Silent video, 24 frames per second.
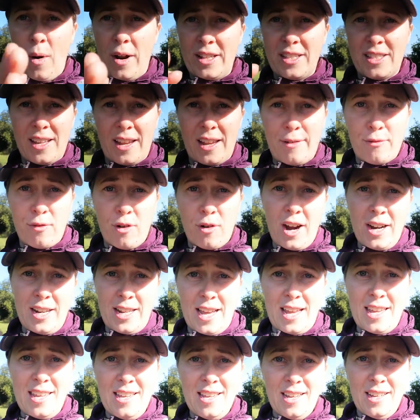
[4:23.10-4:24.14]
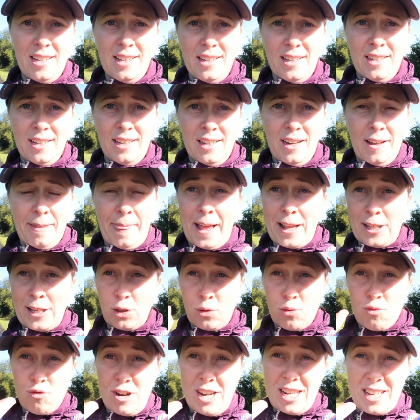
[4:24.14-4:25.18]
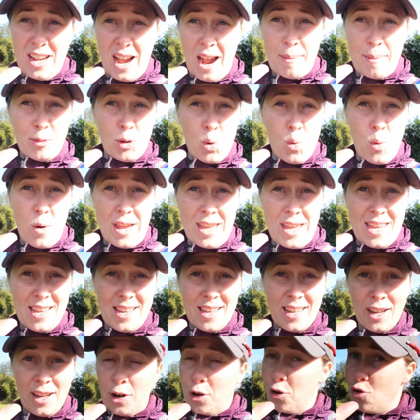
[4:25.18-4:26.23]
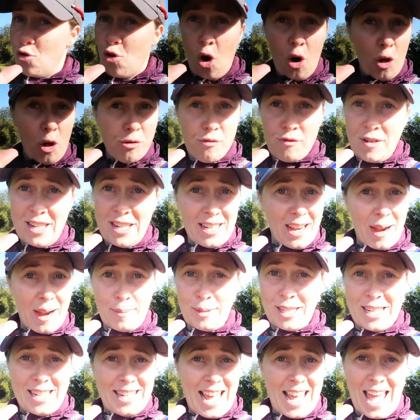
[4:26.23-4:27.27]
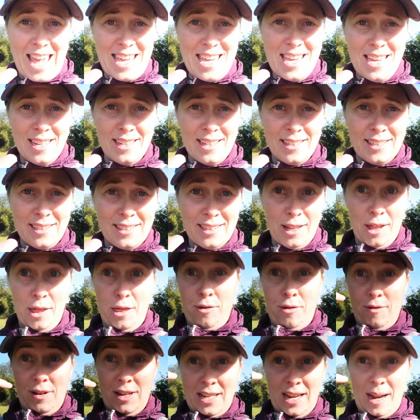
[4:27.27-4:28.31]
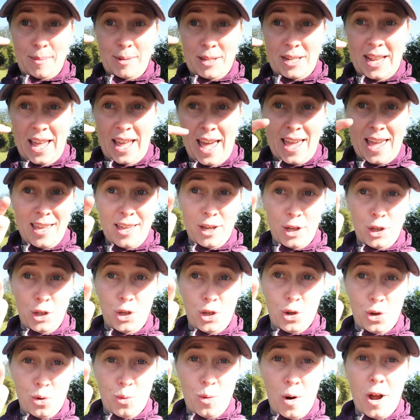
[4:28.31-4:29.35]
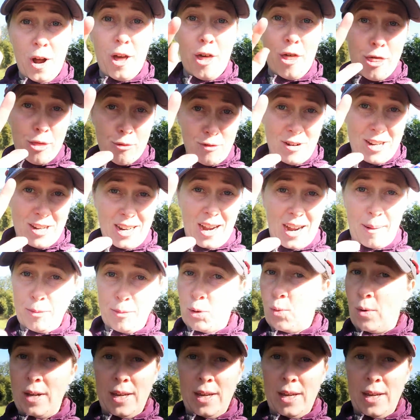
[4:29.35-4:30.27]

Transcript: Wednesday, Friday, that's 3 times a week, not 3 times a day. 3 times a day, 3 times a